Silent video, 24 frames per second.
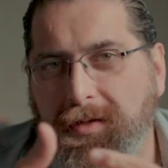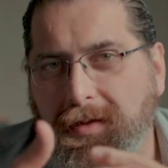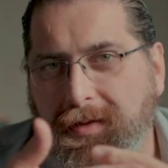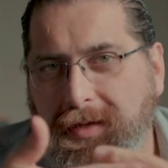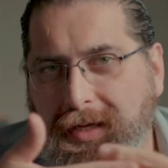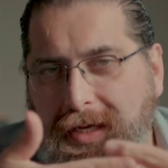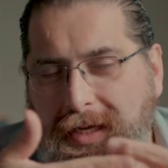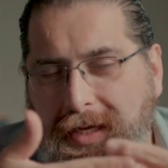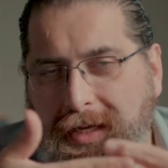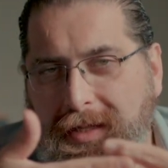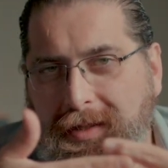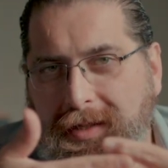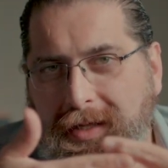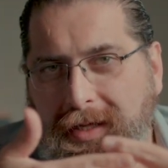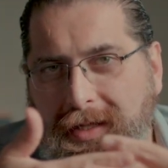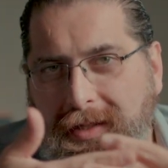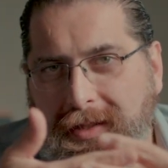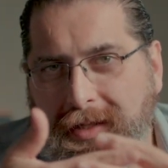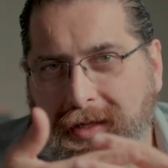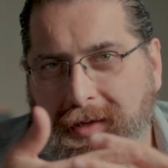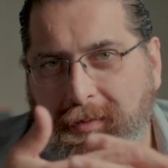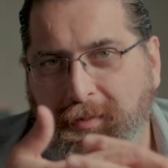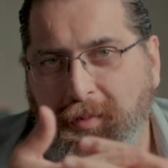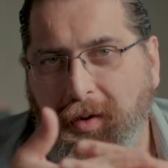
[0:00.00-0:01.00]
the the,
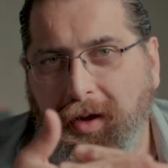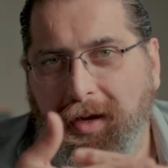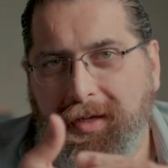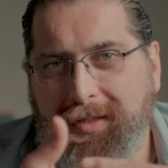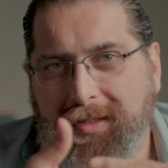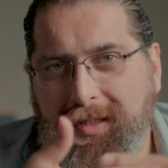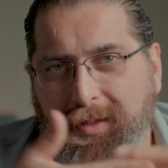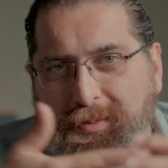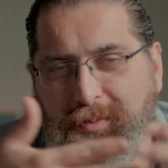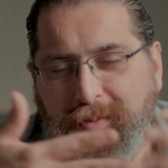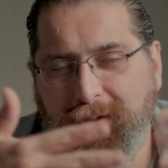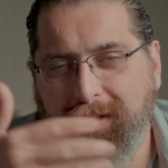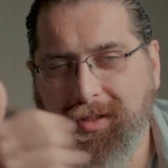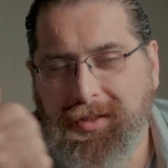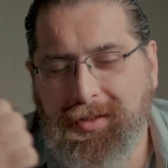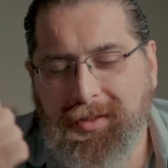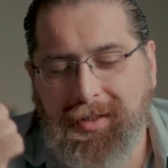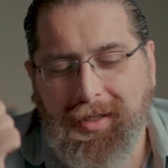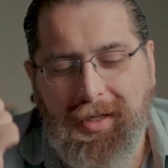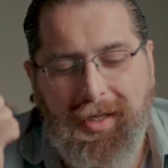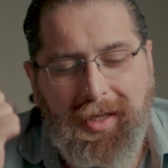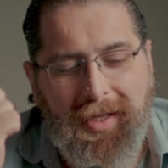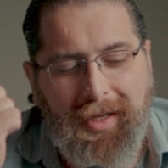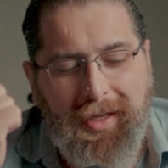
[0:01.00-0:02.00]
the
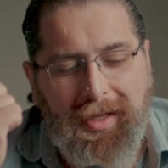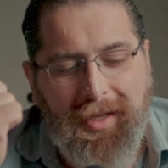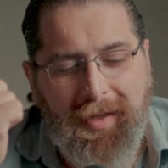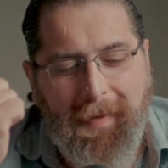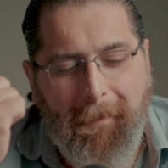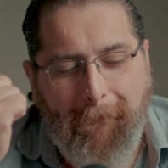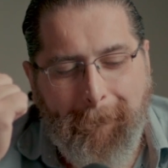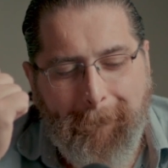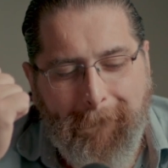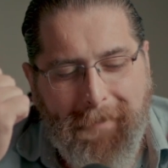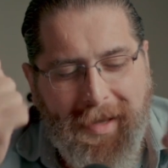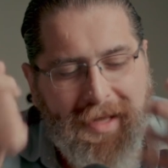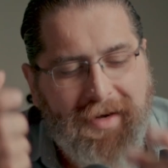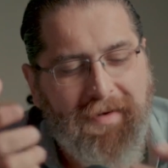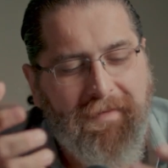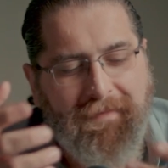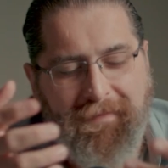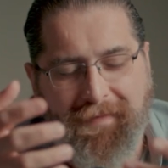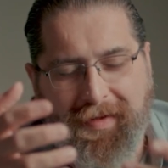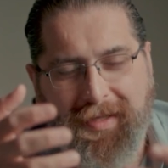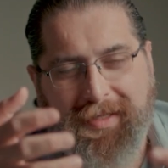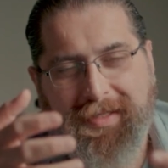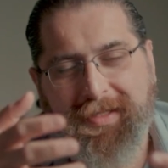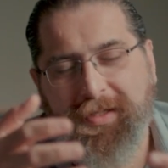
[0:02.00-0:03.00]
possible
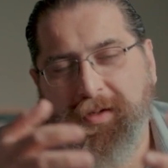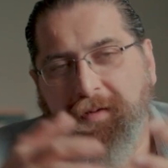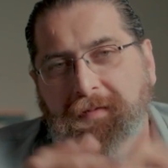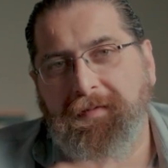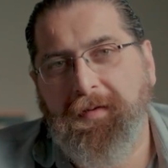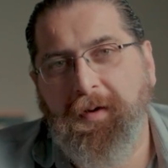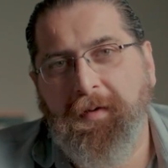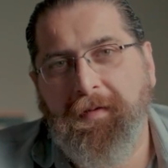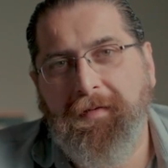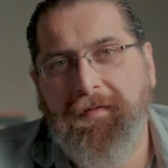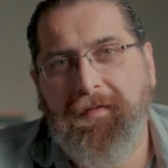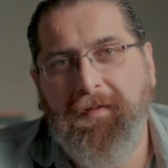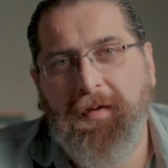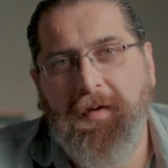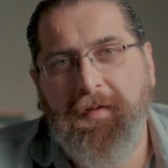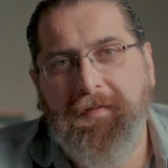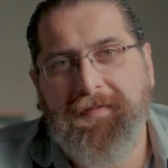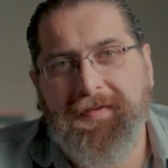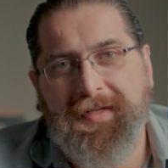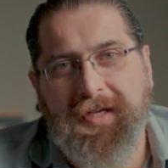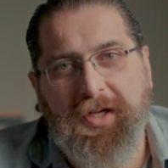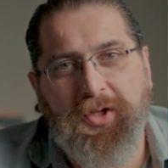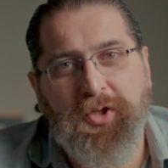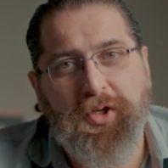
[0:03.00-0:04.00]
benefits of, of,
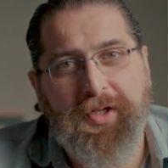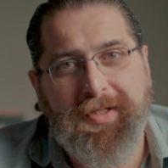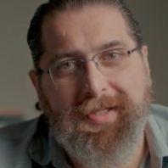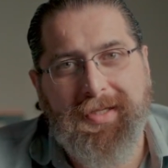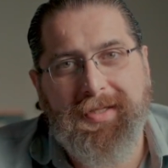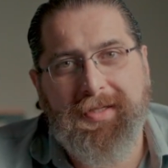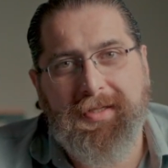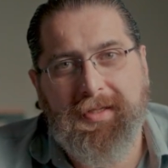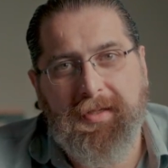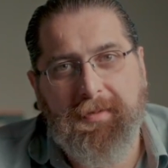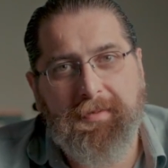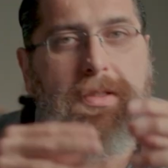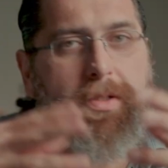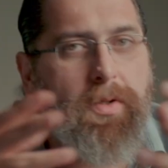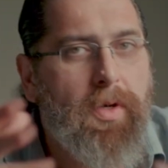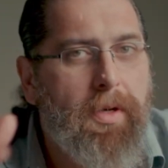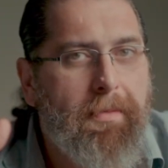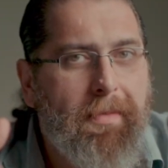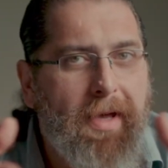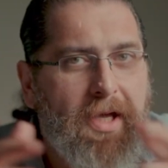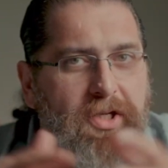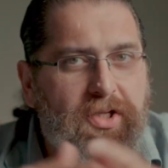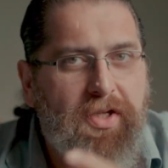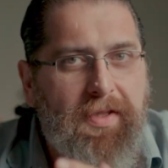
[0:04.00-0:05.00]
of such a system. So
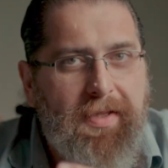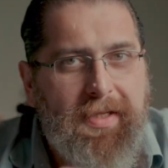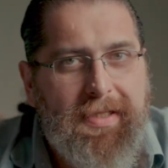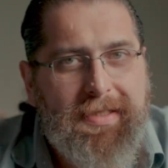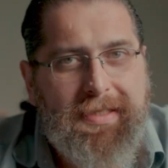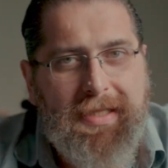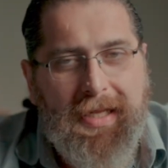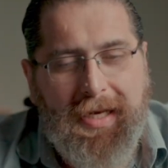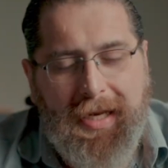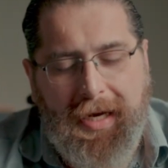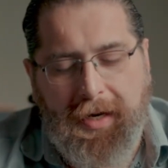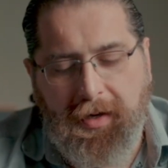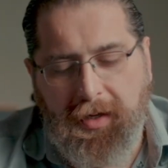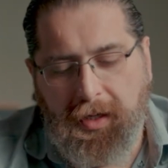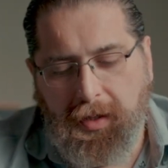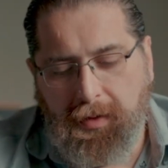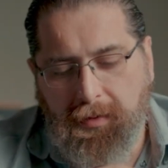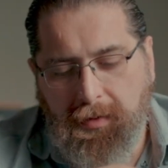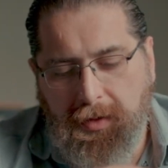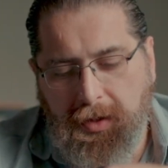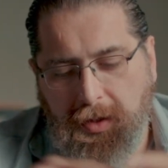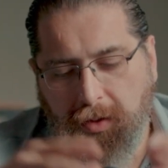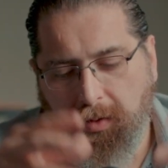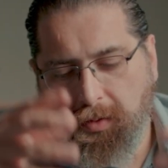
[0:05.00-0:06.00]
imagine this
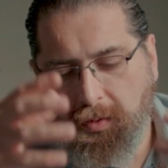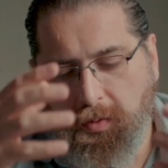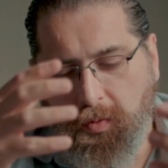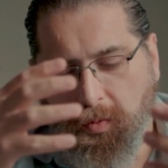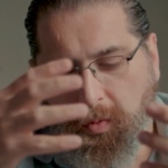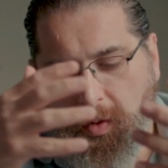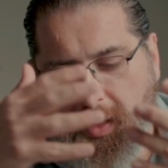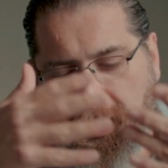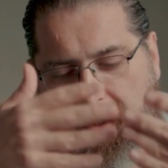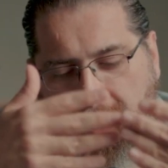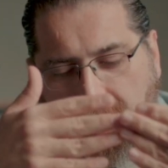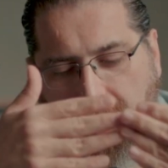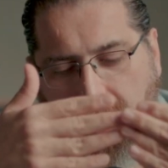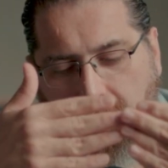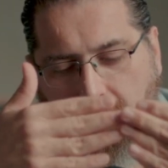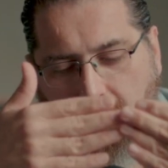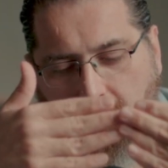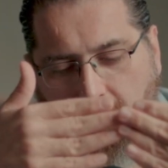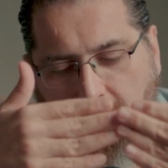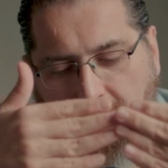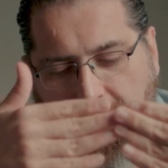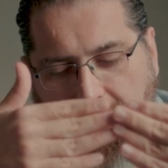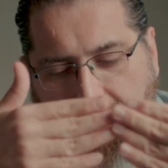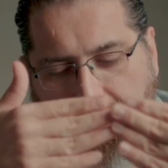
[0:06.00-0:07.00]
scenario. You're working
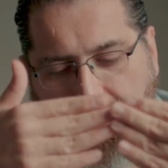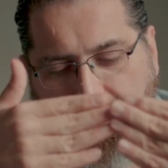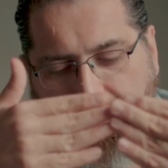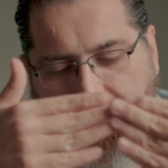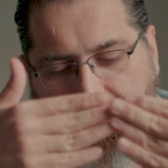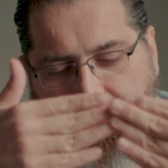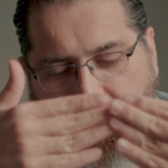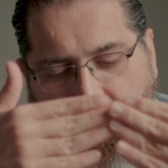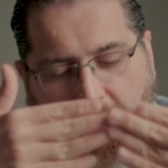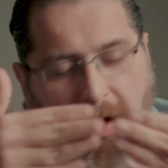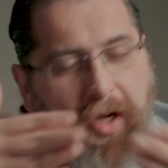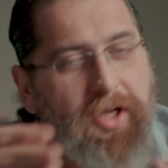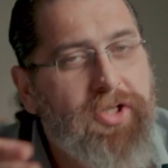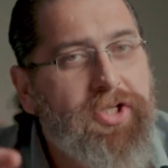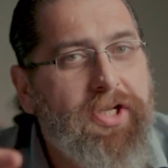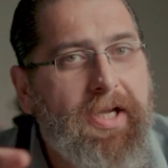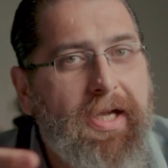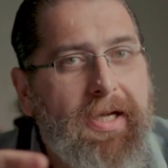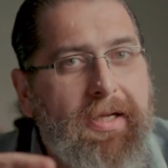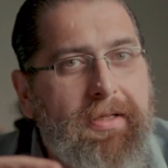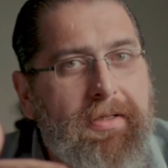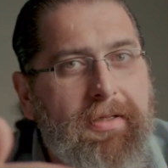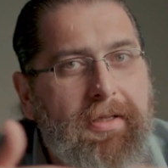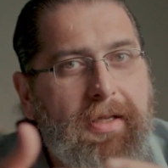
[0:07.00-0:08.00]
on a
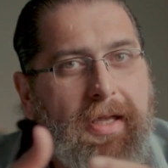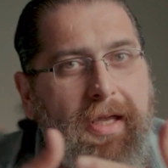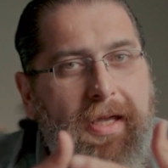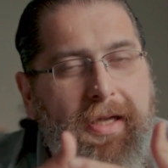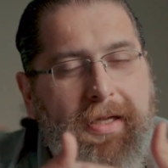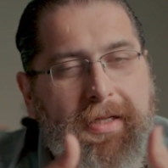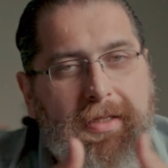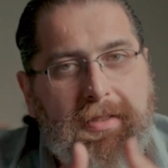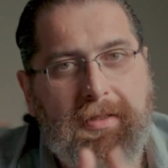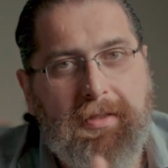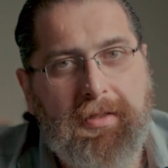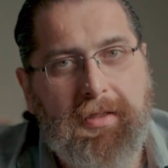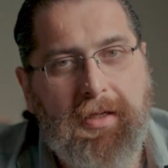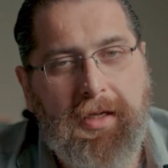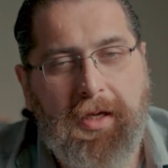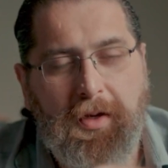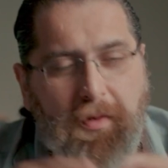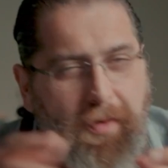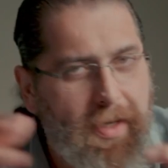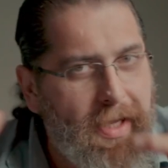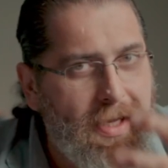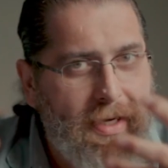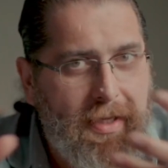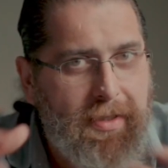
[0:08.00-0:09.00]
project and
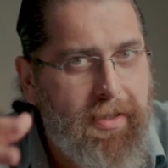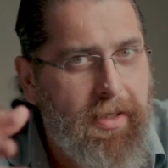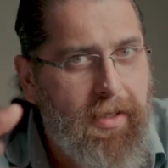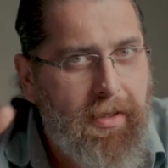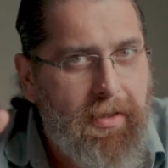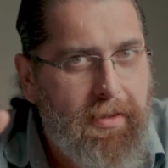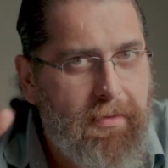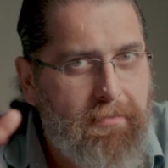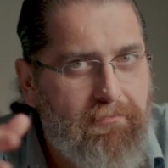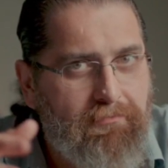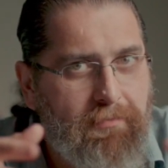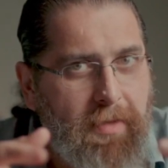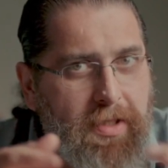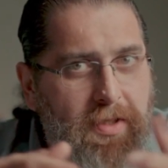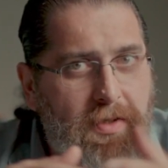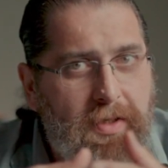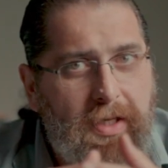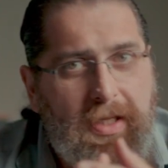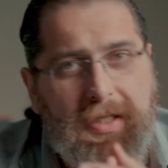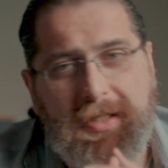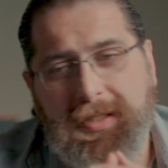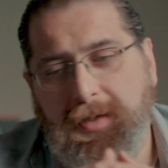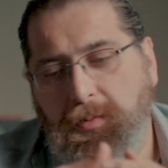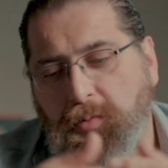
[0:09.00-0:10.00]
you're editing and you
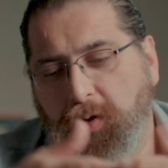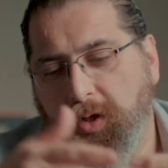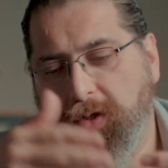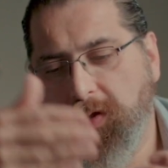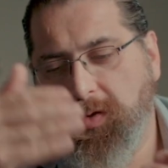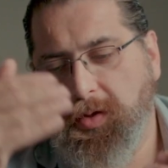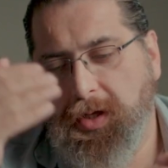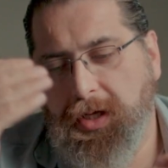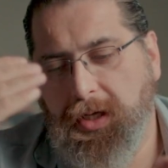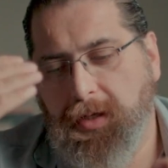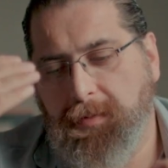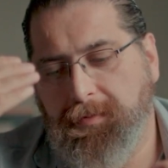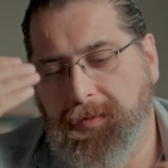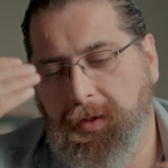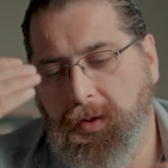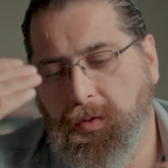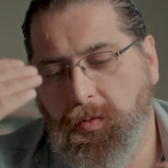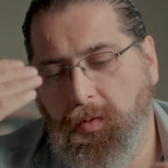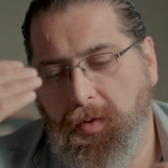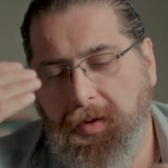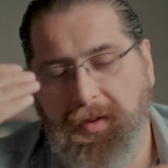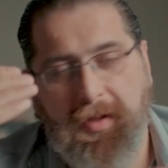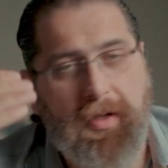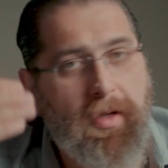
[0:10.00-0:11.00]
need someone to help you
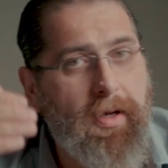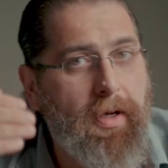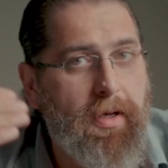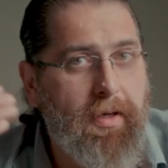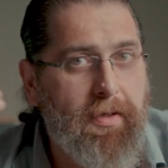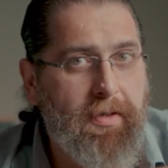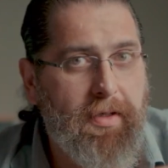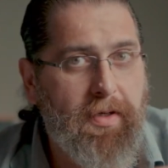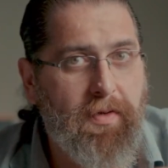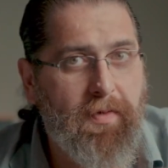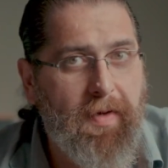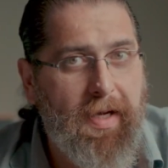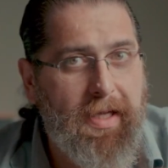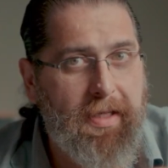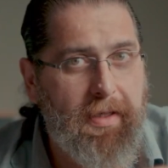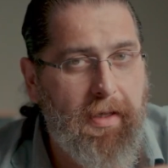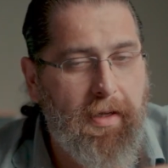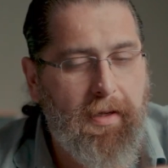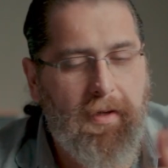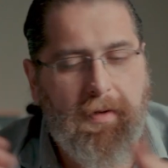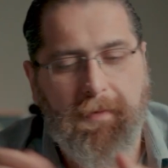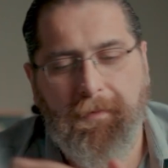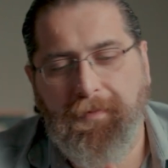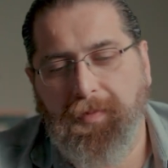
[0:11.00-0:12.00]
with color
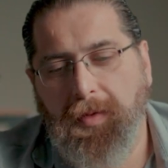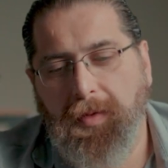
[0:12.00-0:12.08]
grading.